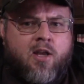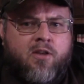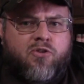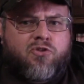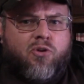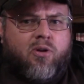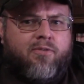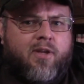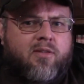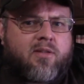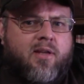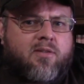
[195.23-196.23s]
So sort of
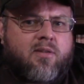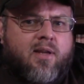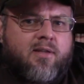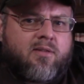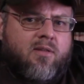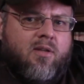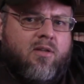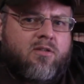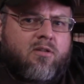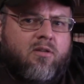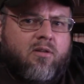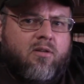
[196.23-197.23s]
as the
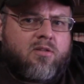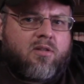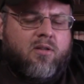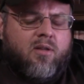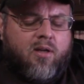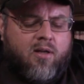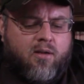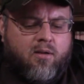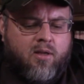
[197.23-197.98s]
Eastern or as the